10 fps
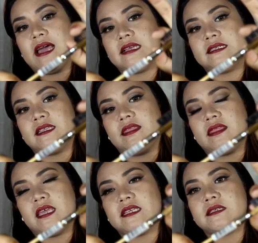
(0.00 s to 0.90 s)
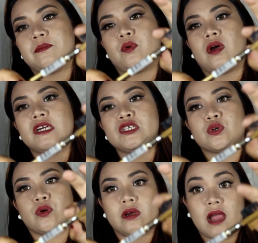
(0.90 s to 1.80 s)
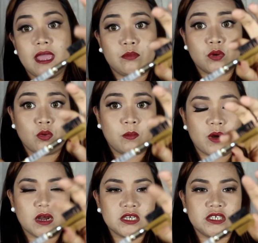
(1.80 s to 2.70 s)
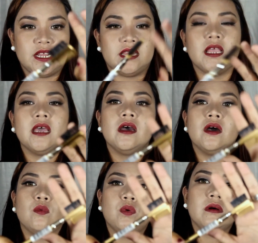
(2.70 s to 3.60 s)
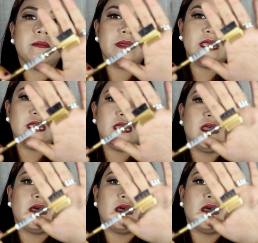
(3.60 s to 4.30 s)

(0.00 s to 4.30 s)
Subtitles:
has this brush or eyebrow brush that will be